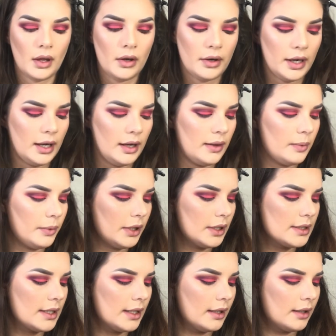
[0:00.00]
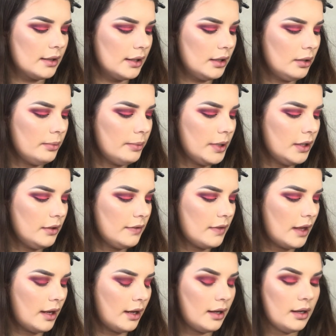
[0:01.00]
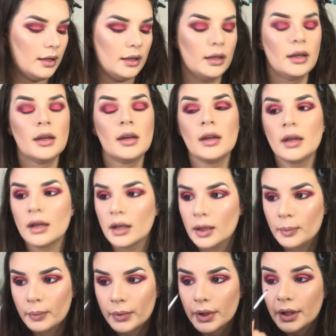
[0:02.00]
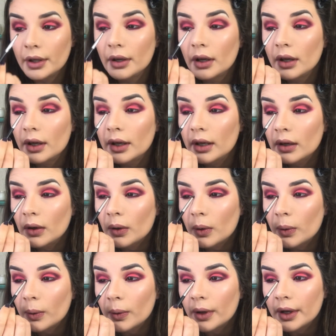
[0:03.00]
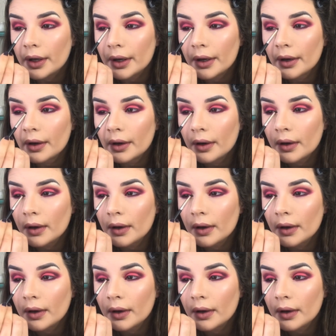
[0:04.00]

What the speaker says: Okay, and then we're going to take a little bit of that, put it in our inner corner.